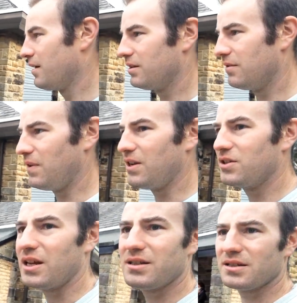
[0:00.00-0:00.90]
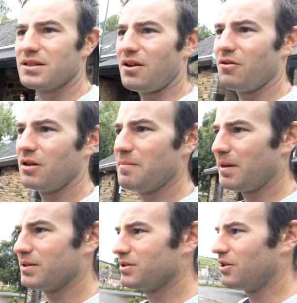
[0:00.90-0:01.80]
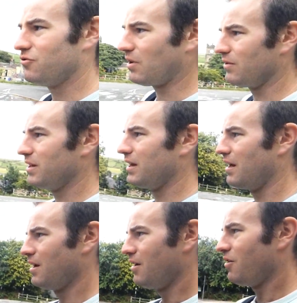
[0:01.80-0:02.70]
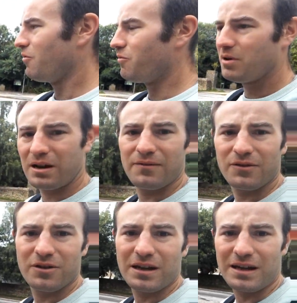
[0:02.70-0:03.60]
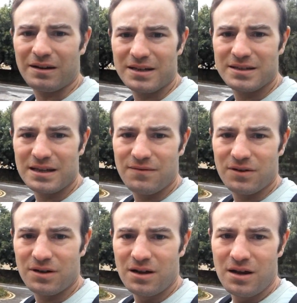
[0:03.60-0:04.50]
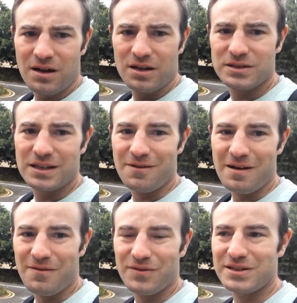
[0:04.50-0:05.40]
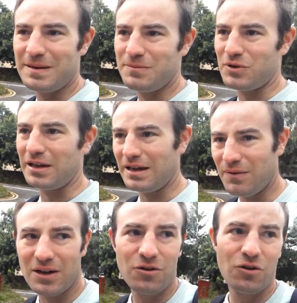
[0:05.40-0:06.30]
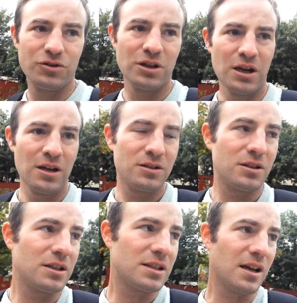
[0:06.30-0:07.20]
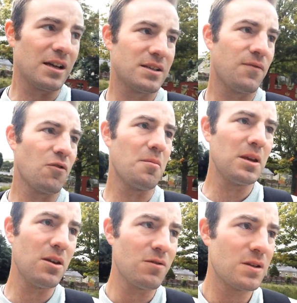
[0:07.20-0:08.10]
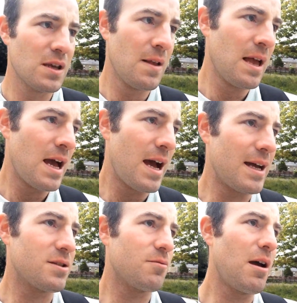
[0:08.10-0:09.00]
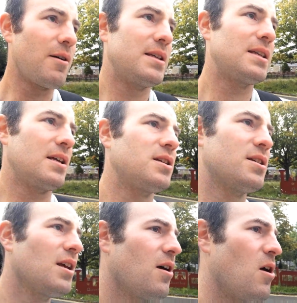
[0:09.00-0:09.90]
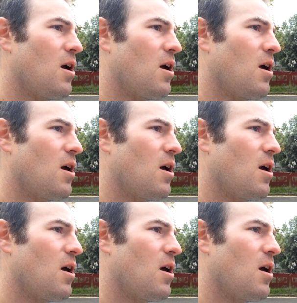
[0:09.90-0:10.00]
the village centre. So the bus turns round here. Oh, and have a look at that. There's even a silhouette of a steam train giving a nod to the site's former use as a railway station. So